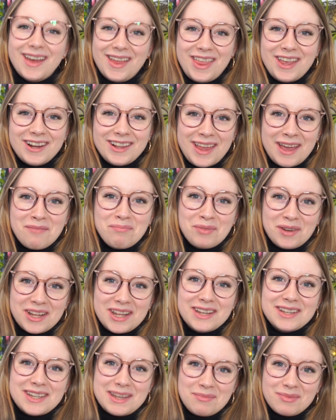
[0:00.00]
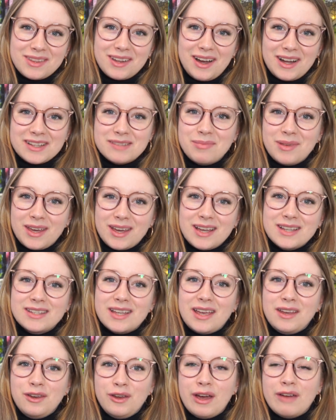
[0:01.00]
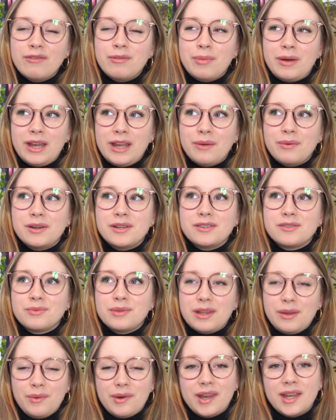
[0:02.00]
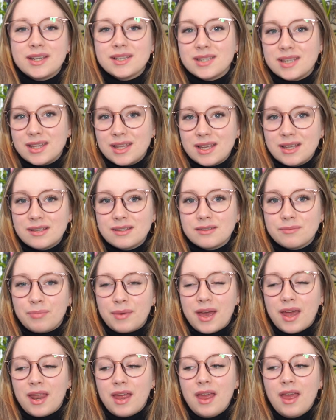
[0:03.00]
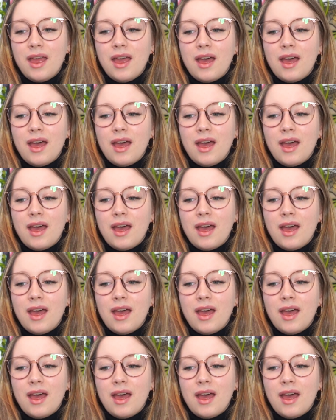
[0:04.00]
They're like pretty deep thoughts because I knew everybody was really wanting to see this, but